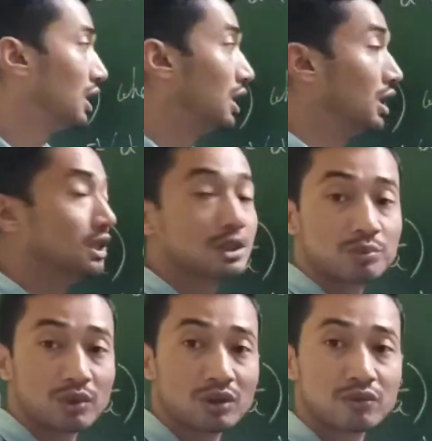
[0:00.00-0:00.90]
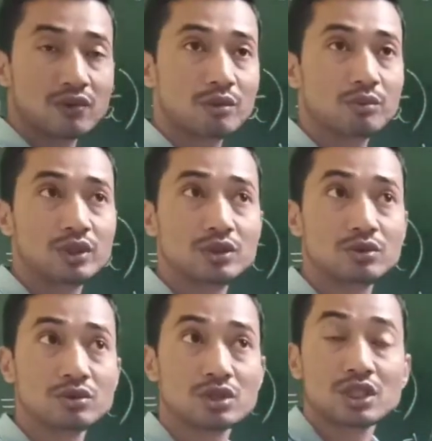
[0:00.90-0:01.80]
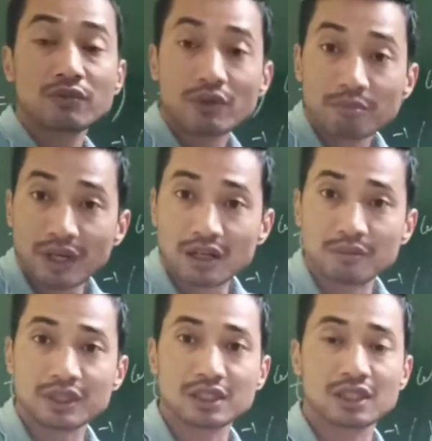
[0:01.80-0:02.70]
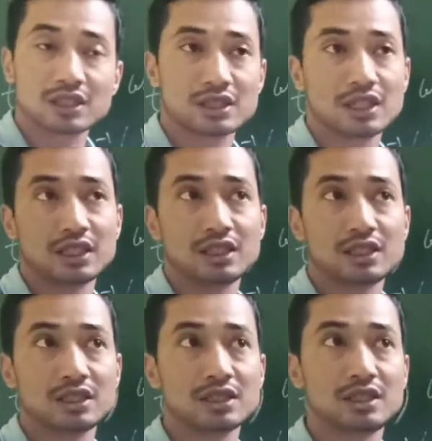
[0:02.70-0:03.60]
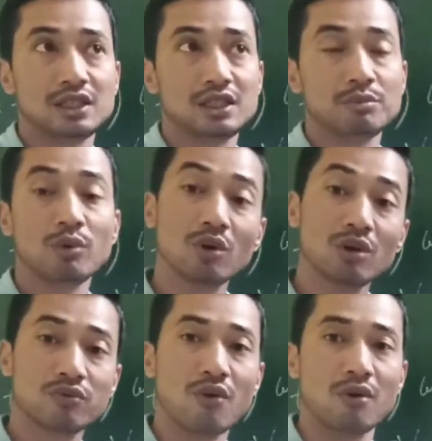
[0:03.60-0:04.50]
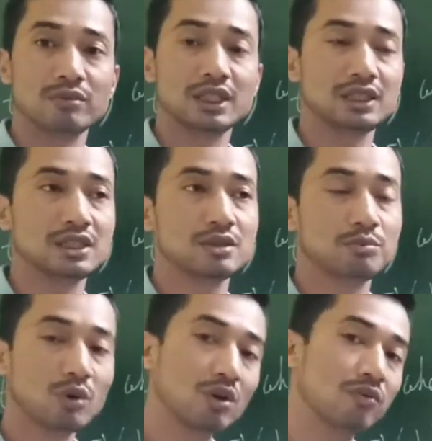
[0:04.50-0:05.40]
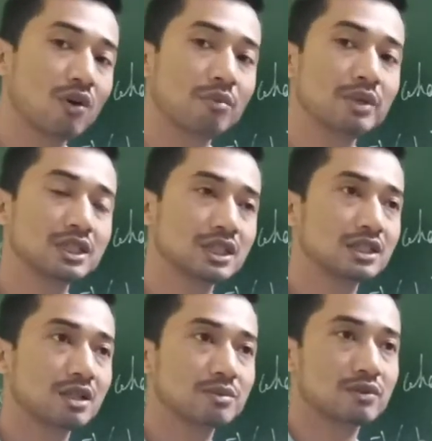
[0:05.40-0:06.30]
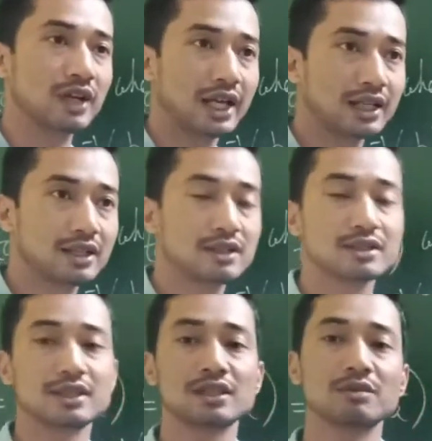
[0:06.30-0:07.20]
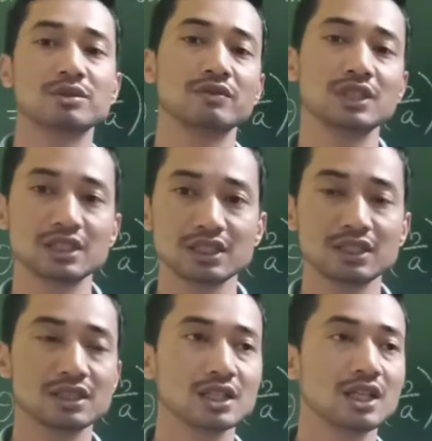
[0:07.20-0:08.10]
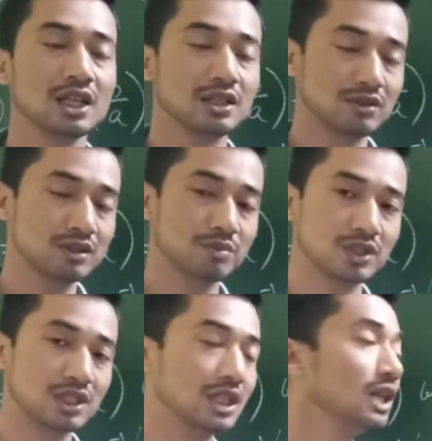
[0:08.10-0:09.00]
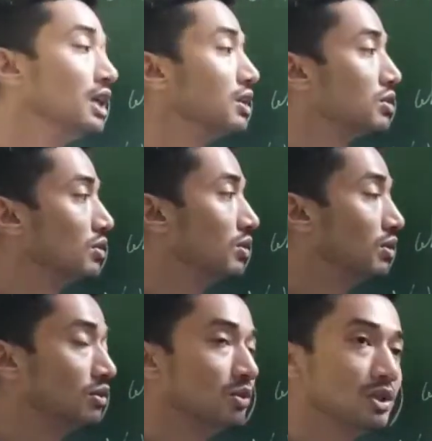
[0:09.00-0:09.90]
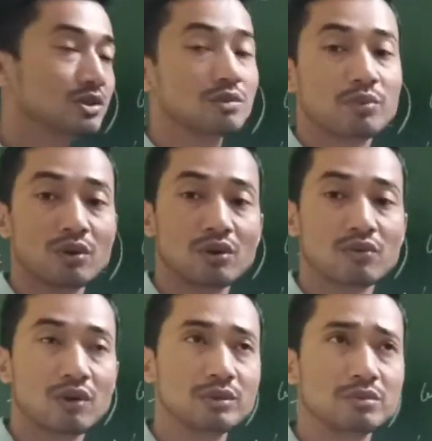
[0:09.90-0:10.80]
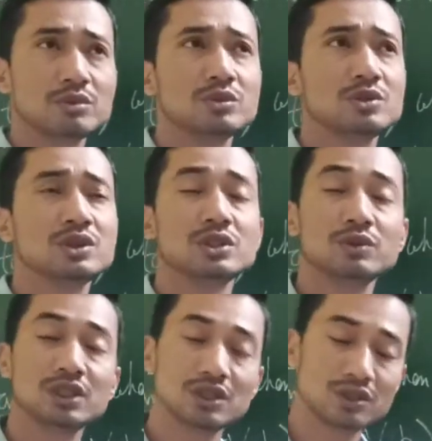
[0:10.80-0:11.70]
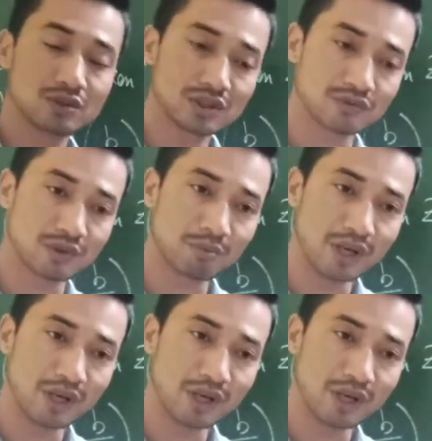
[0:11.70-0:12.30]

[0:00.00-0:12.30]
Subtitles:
In this polar form, we use different parameters. That is the polar form. That is, polar form means in terms of angles, in terms of distance, especially. So we use the polar form, and we just use different